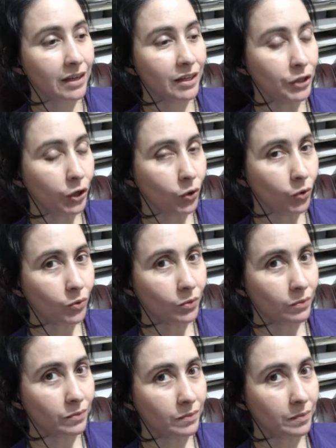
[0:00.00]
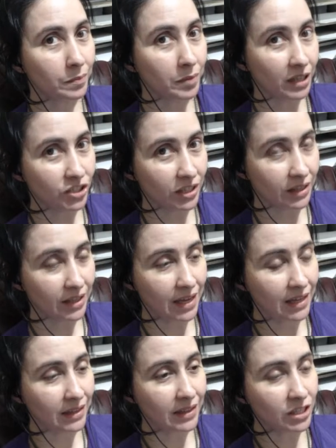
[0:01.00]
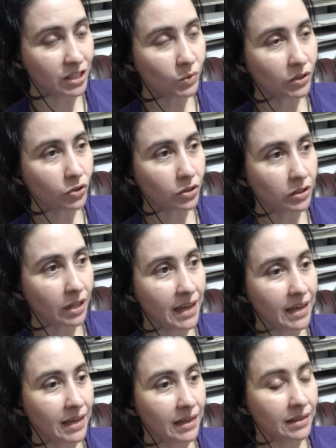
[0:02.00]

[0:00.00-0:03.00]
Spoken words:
the whole budget thing. This one looks like